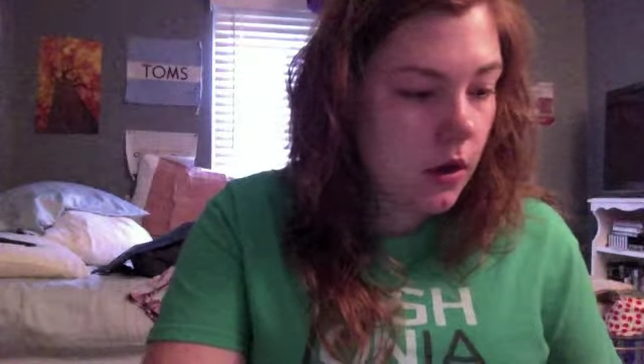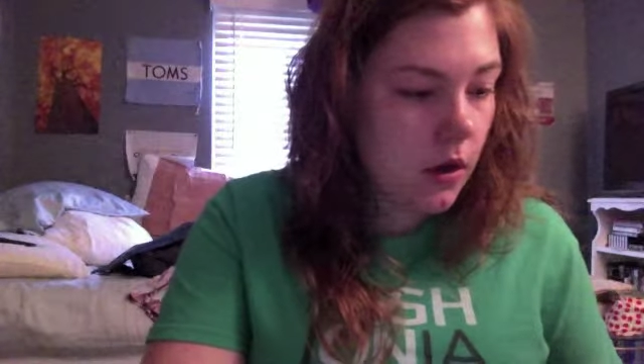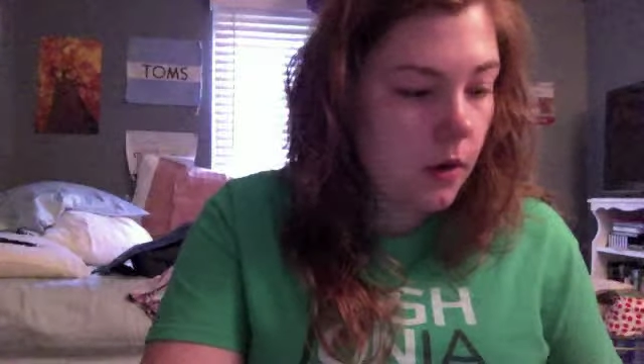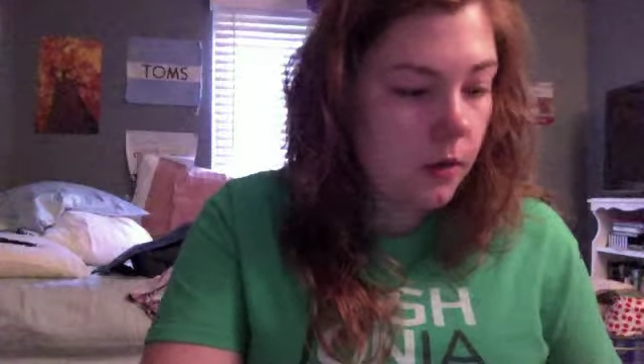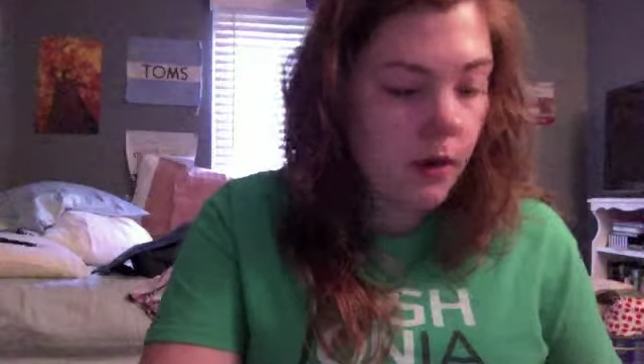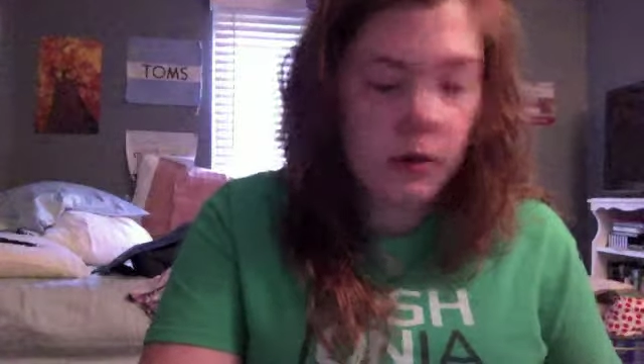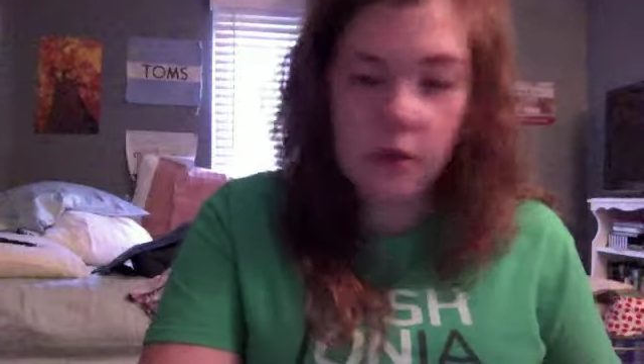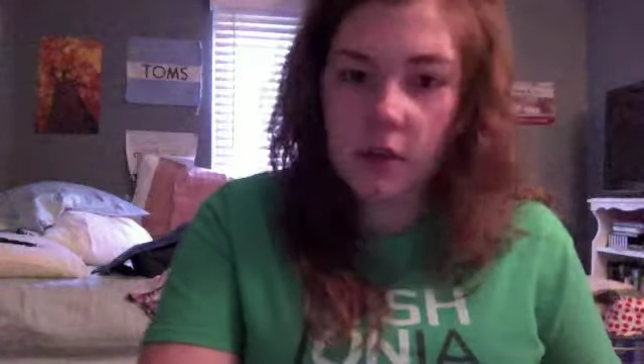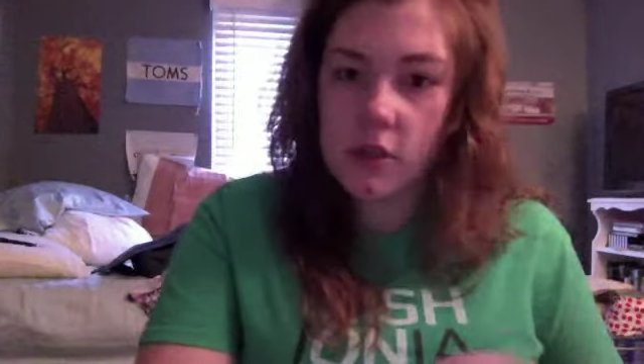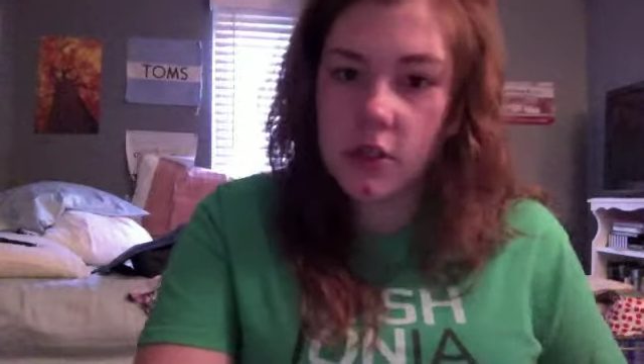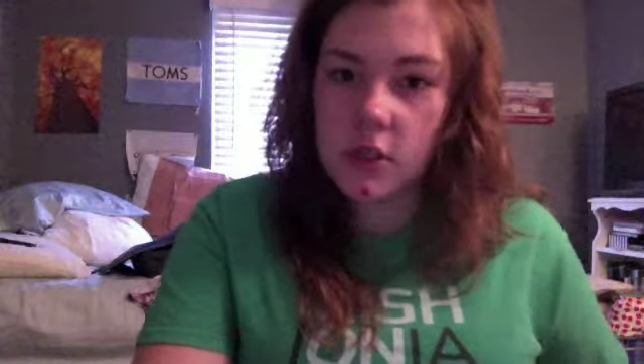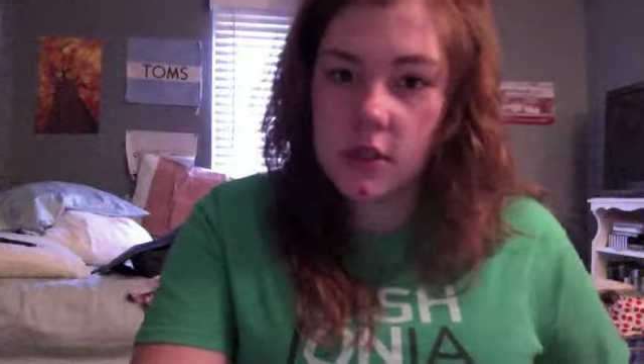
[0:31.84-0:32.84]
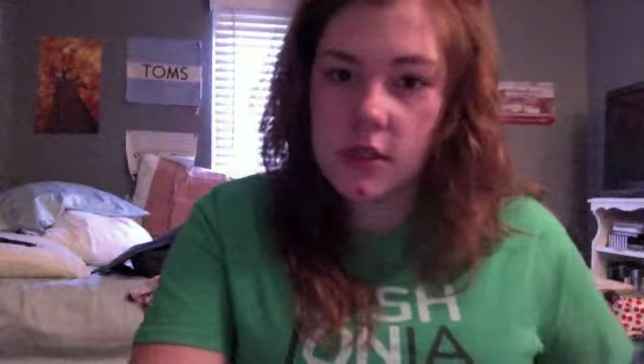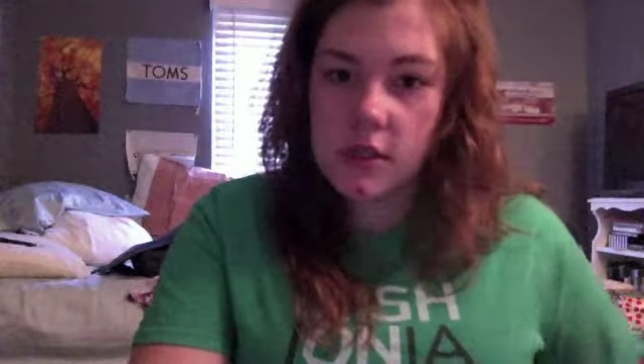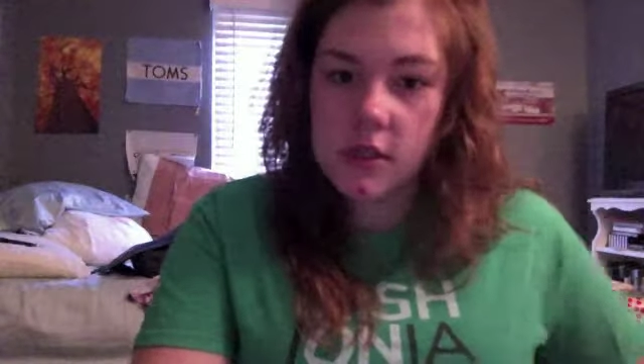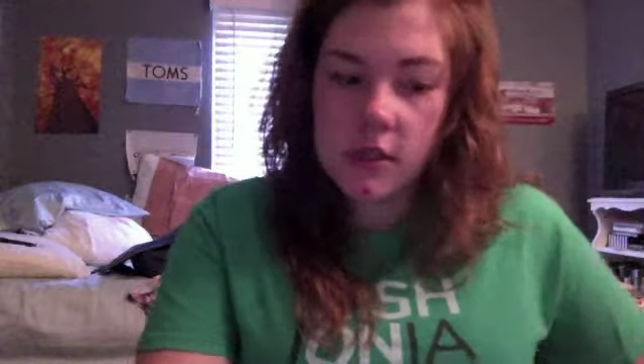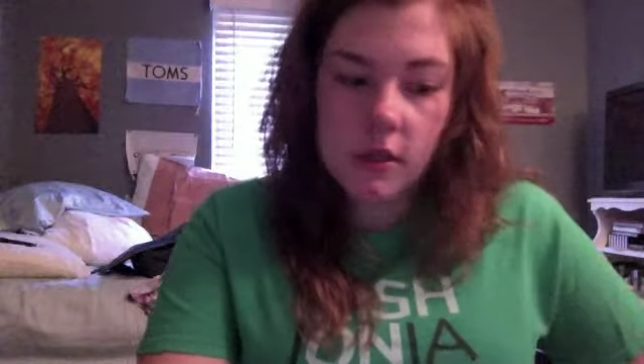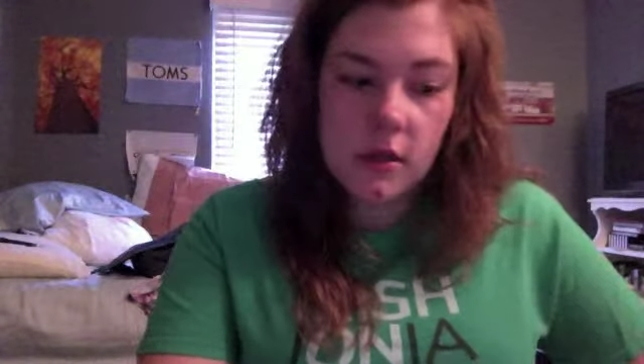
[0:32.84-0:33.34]
why do you think
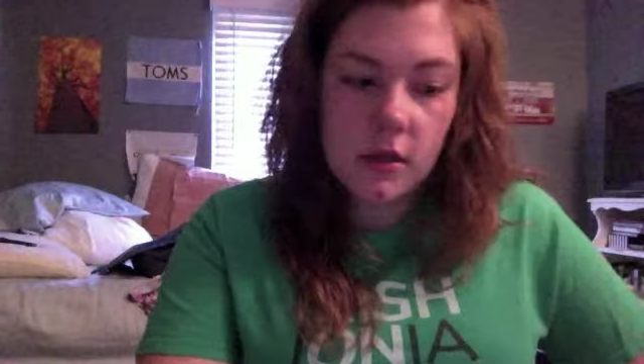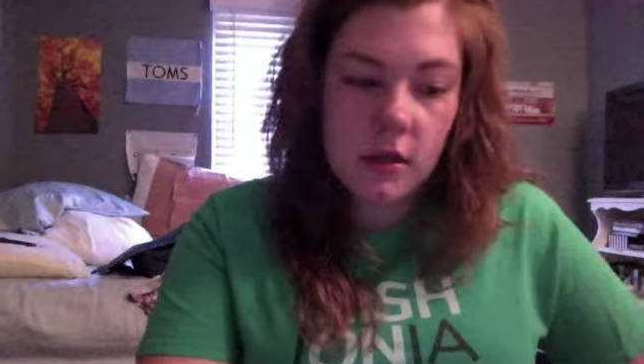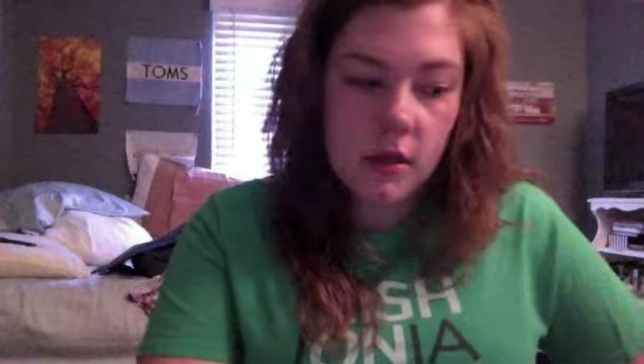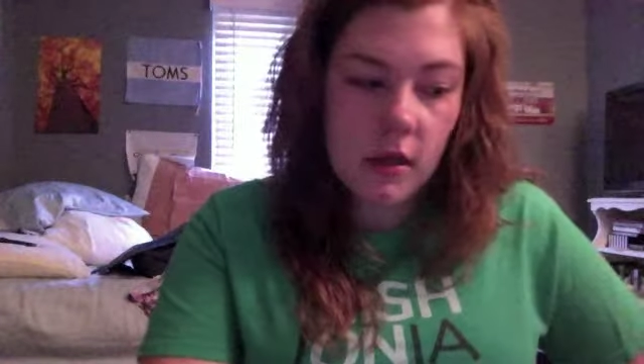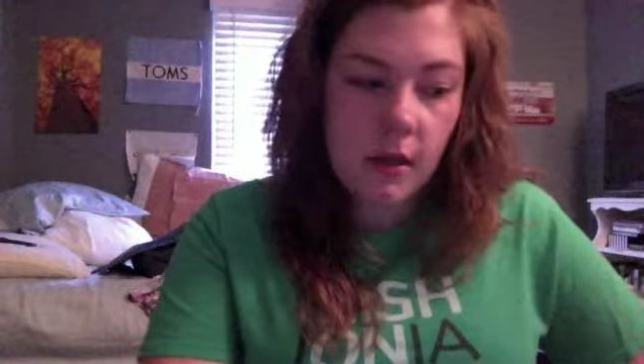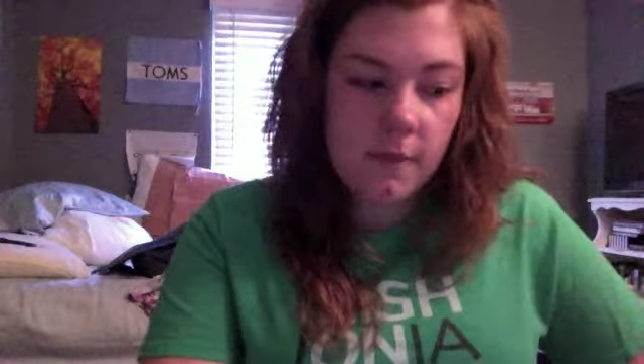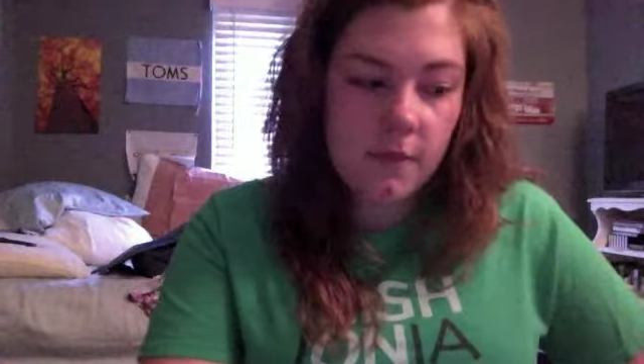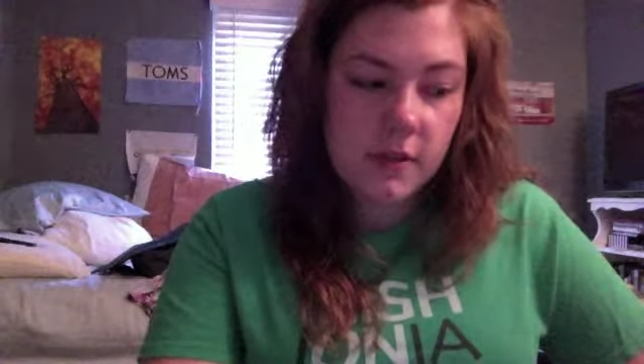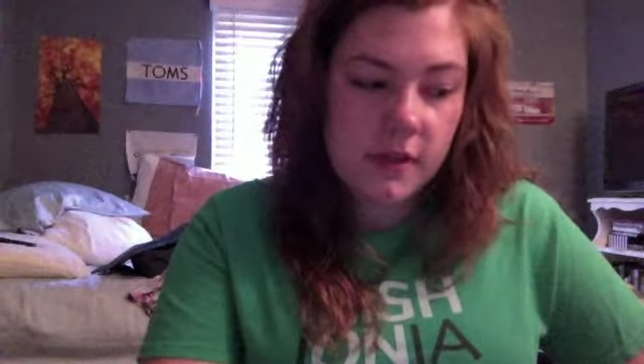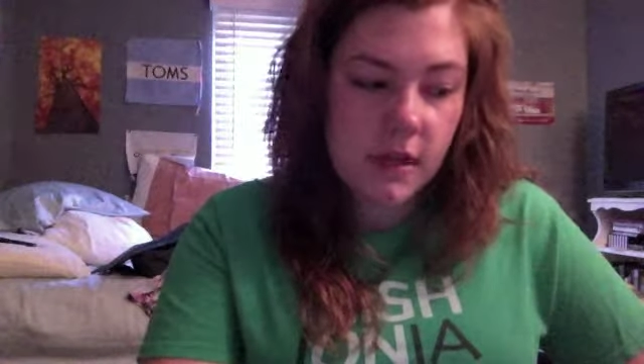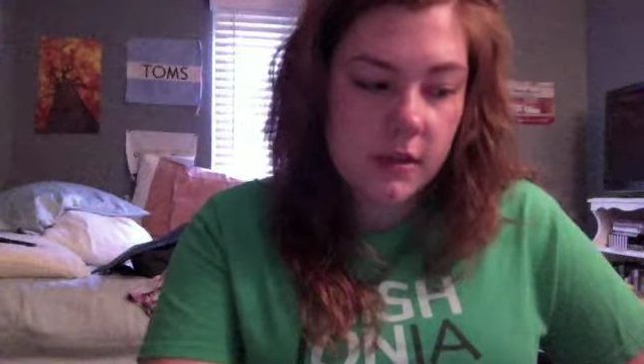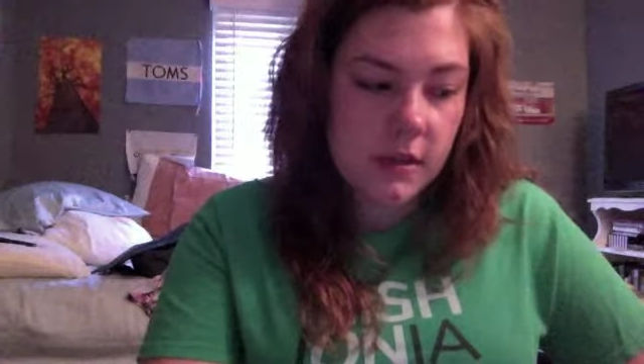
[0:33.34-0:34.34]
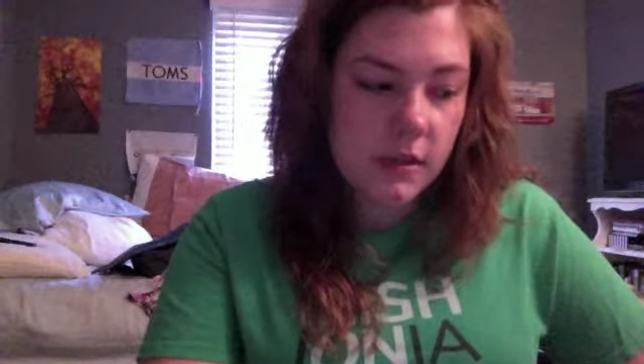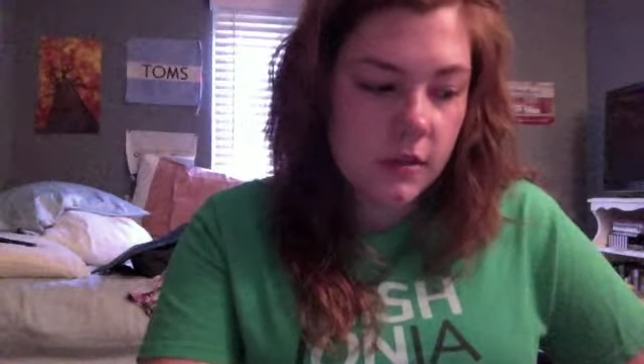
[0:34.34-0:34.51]
she's emphasizing